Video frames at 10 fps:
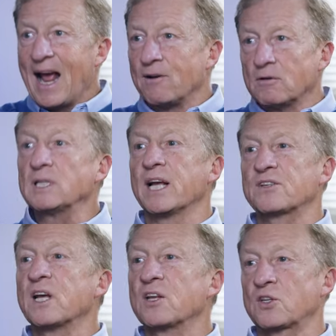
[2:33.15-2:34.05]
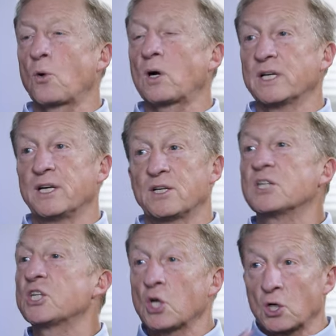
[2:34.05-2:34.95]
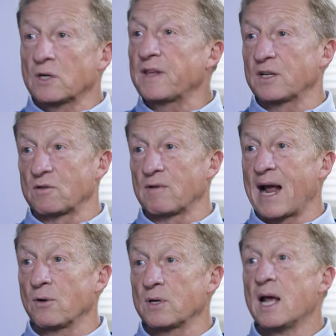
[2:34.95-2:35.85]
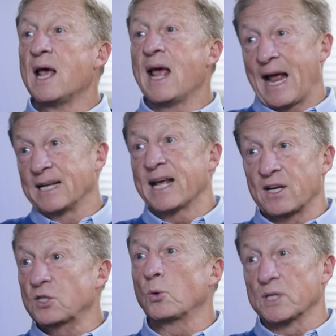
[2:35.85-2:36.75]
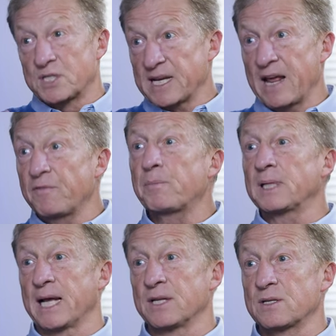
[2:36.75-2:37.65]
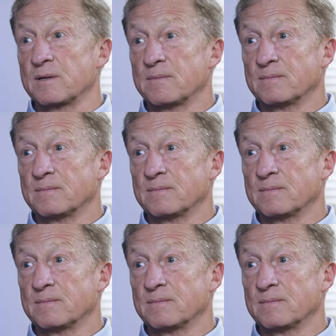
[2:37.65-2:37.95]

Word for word: and really it's a historic need to turn things around and get us to a safe place,